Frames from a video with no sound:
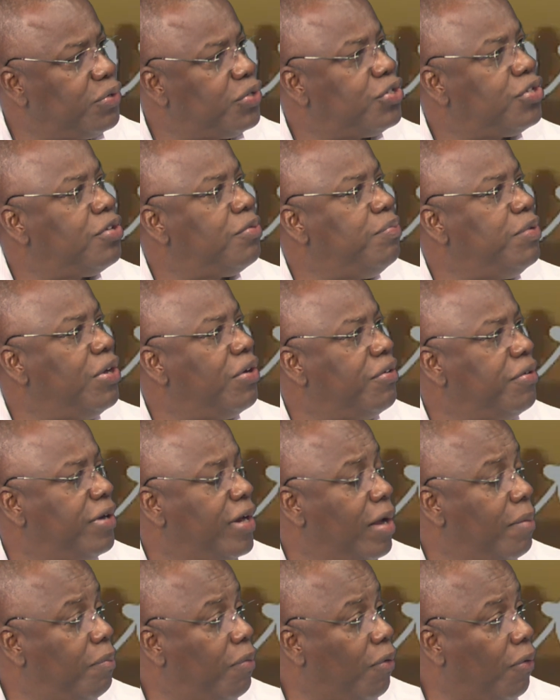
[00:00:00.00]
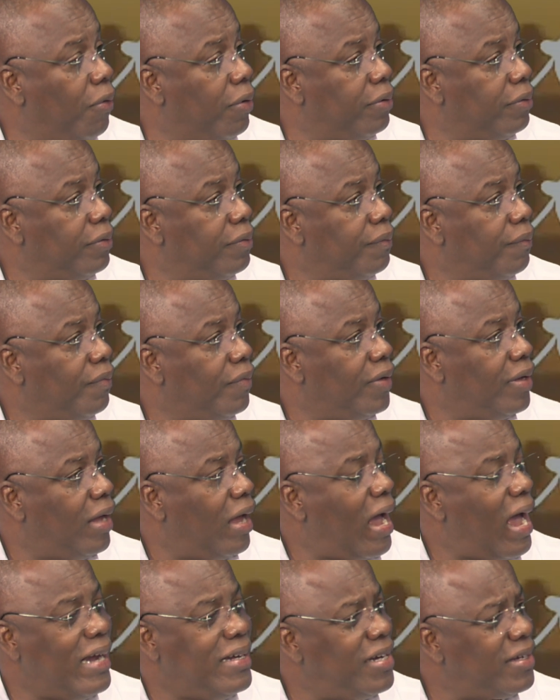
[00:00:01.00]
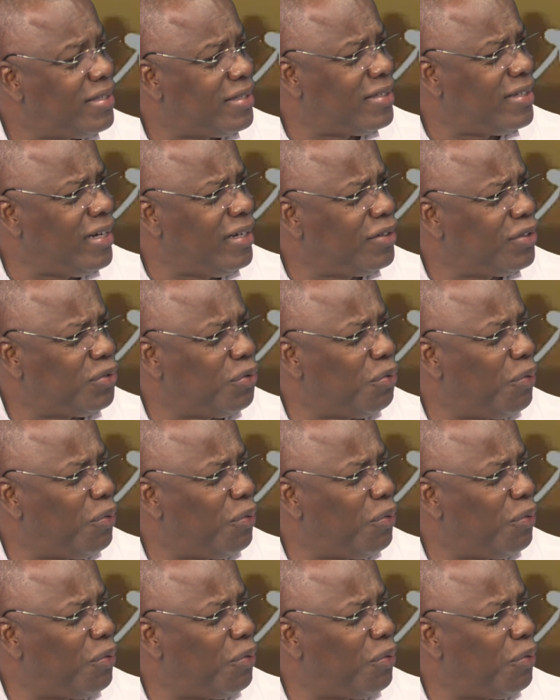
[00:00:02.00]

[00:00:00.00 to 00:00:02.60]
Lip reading: should be on their board. I just think so.